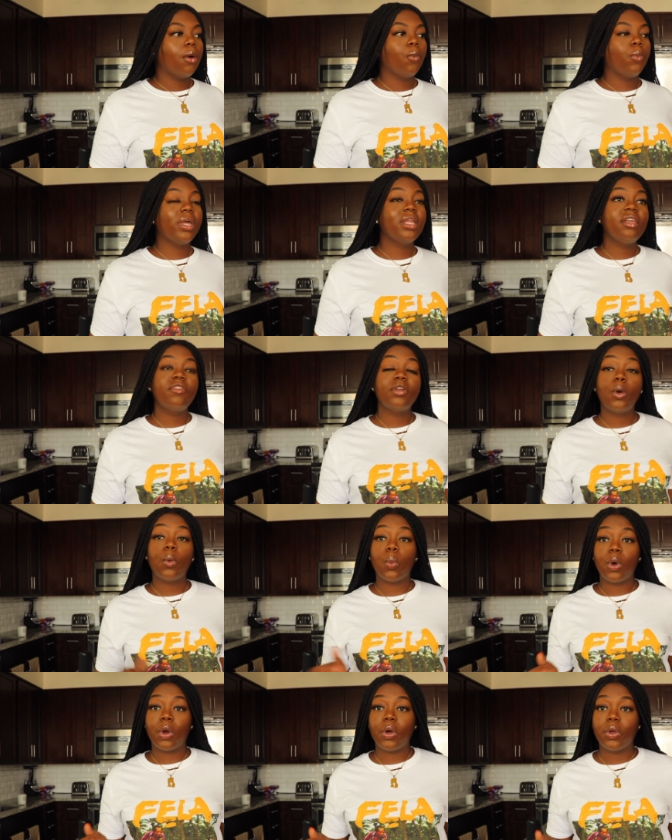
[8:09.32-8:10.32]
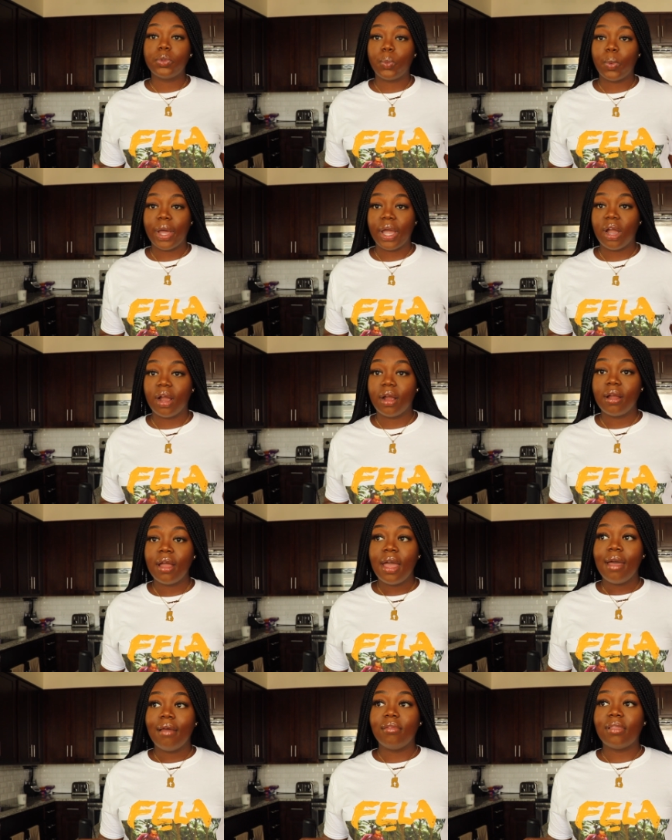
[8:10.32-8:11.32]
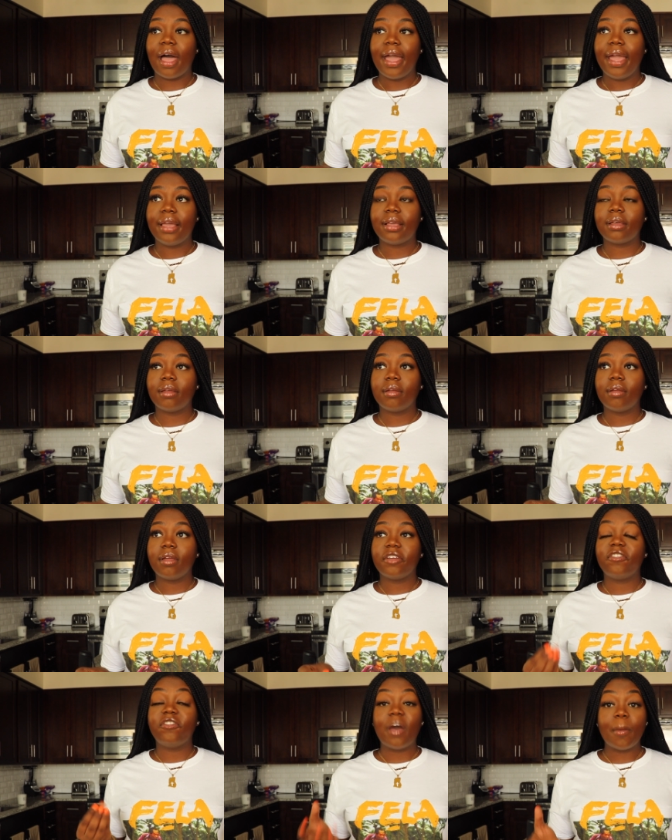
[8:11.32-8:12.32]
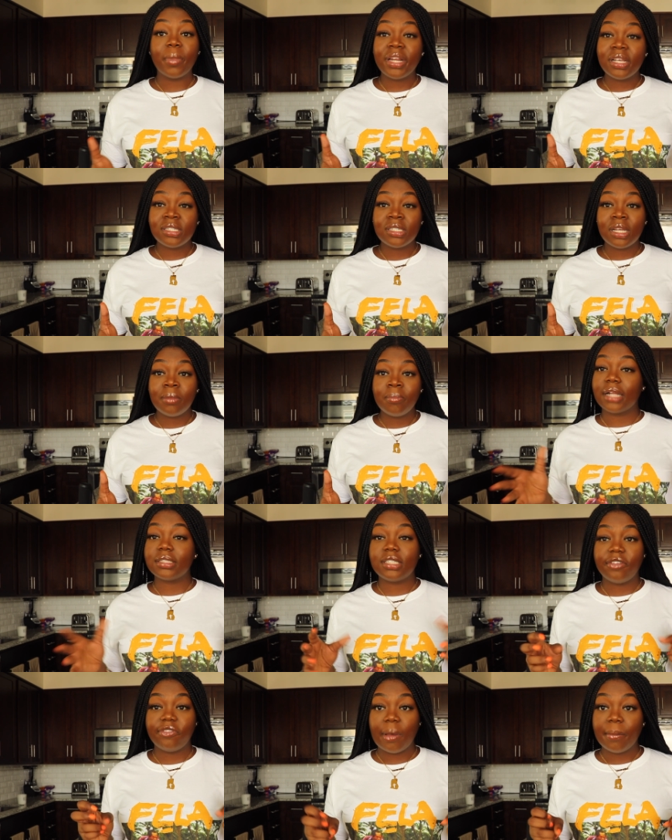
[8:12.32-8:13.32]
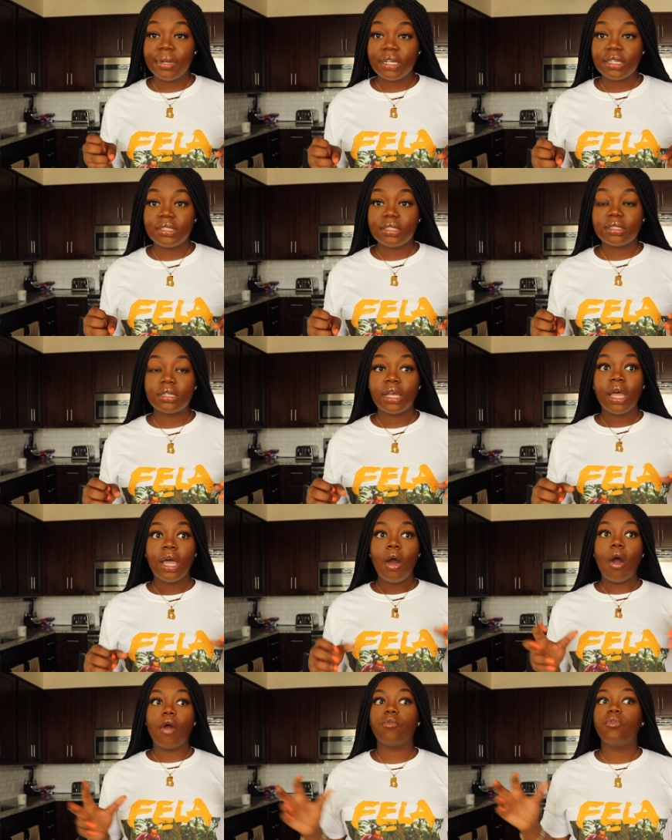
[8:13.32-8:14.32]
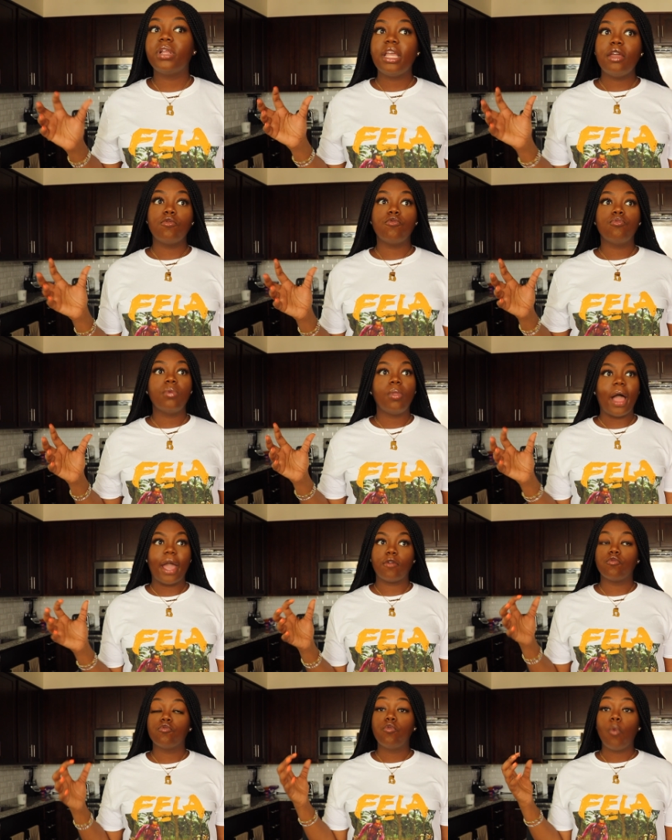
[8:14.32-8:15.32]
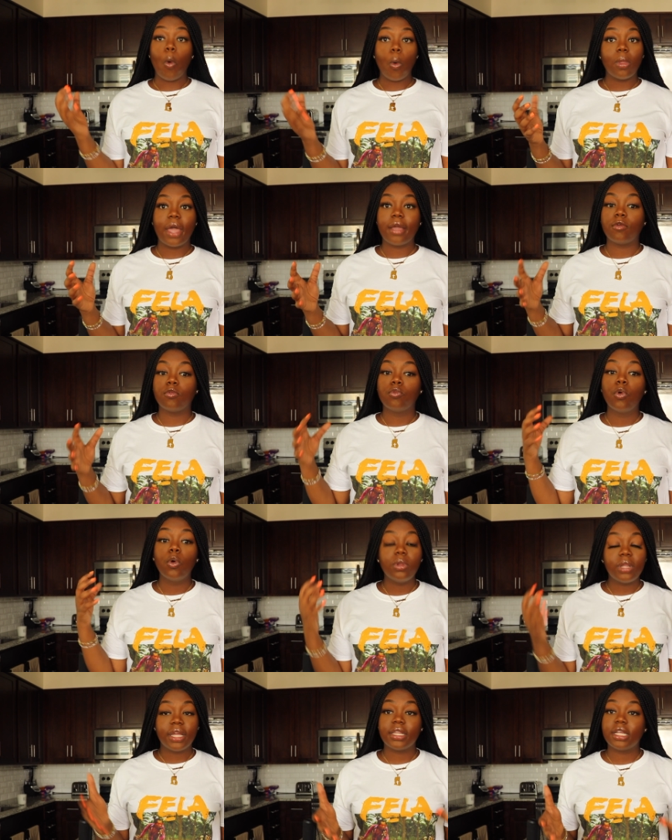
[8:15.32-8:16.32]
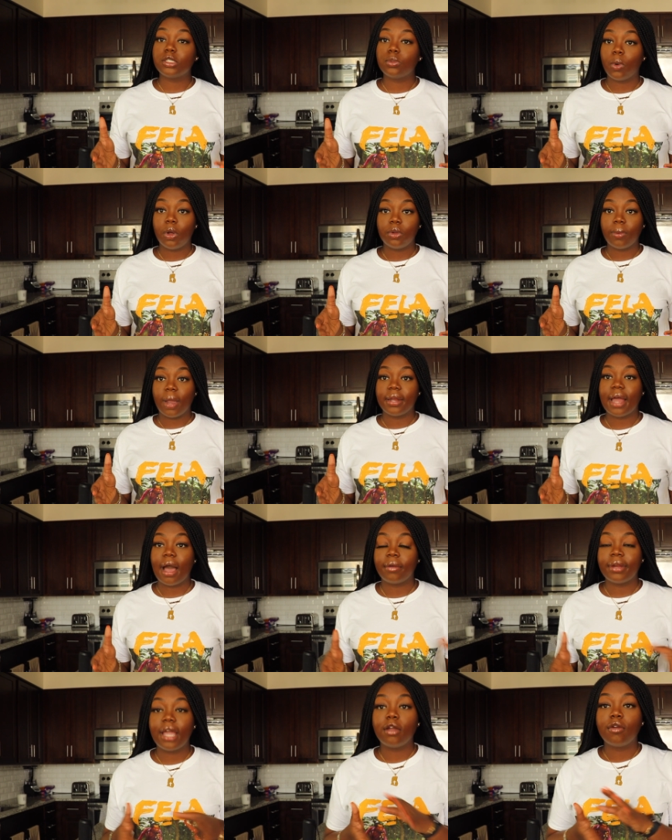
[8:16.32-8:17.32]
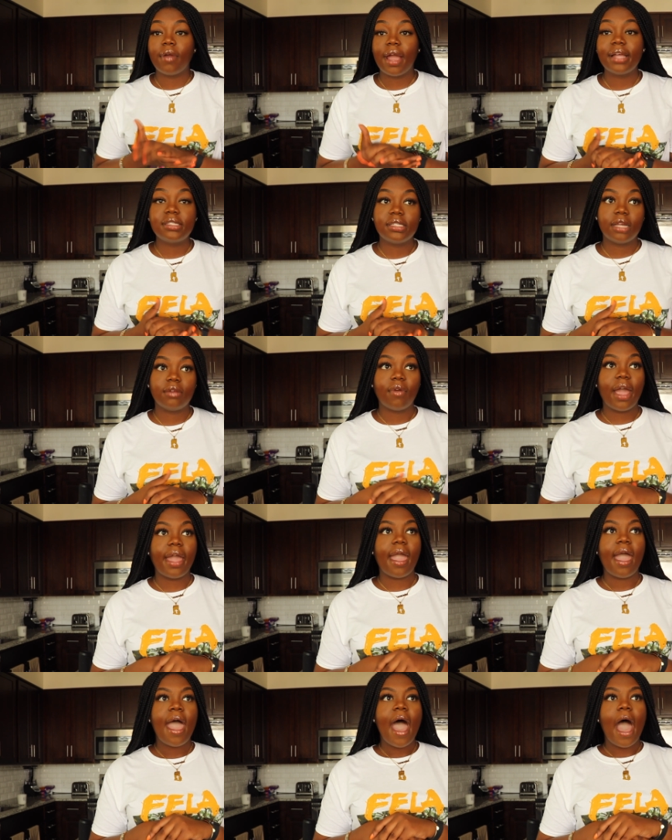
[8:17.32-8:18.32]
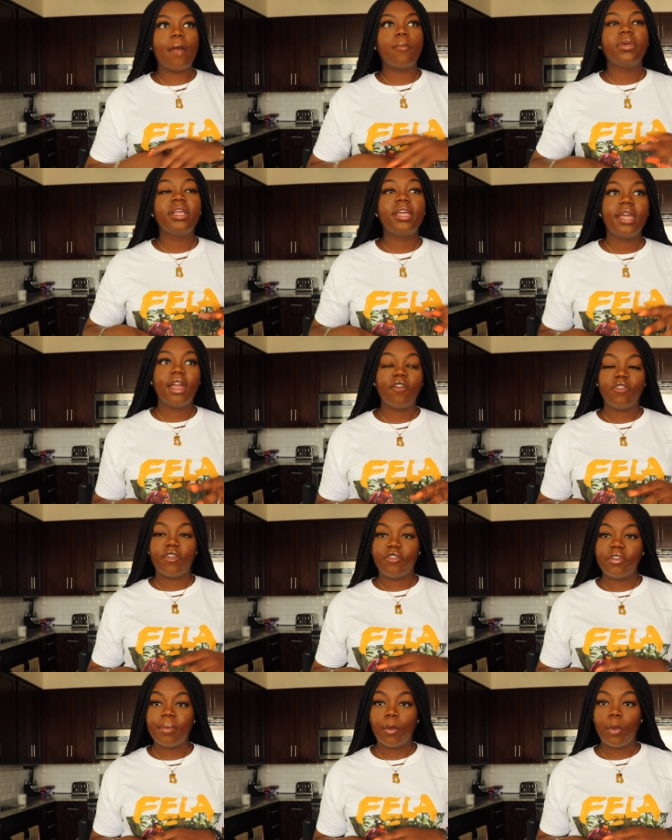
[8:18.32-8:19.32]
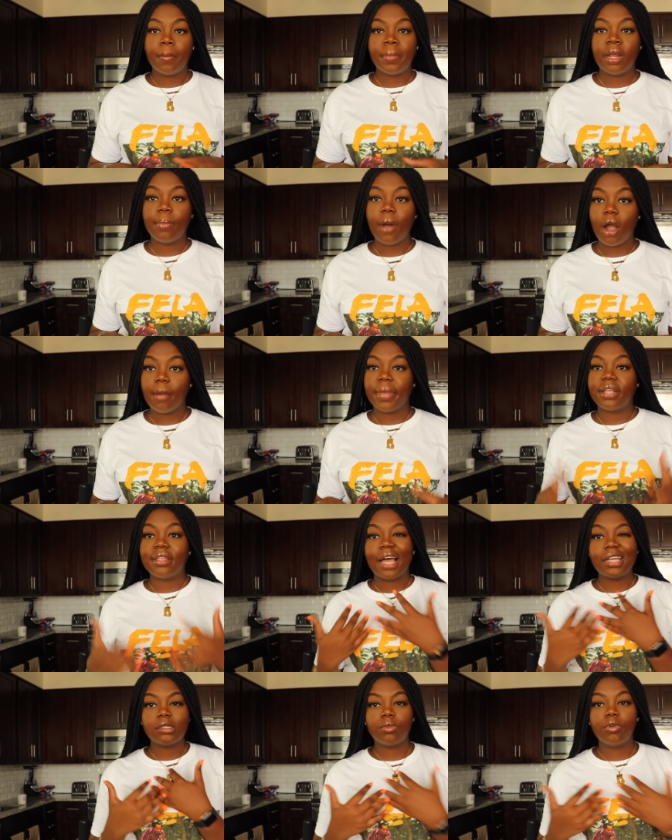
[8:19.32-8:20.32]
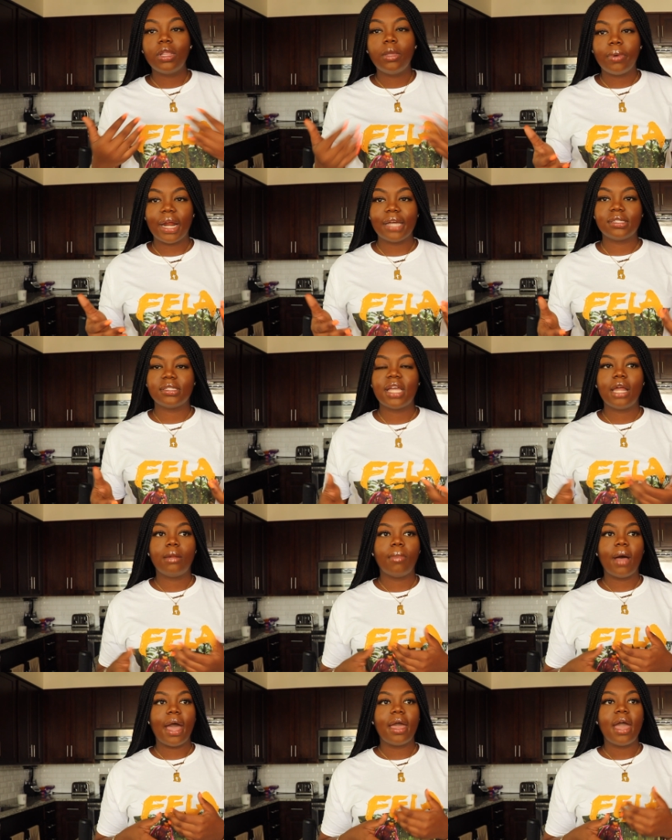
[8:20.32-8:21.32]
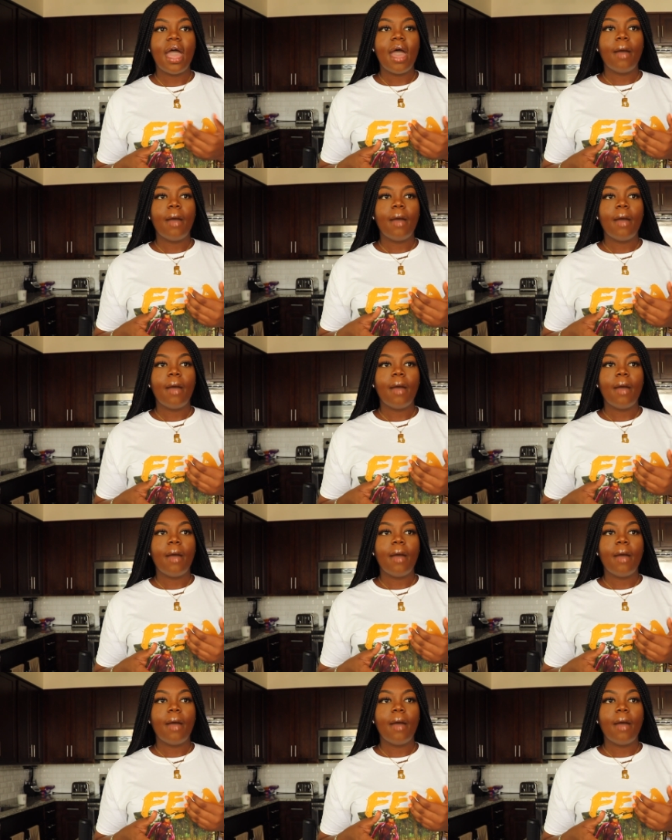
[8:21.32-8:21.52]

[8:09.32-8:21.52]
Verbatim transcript: we live in a world where like feminism see feminists are really like like ruling this world right now. And granted, right, I'm really here for female women empowerment. That's really what I stand by.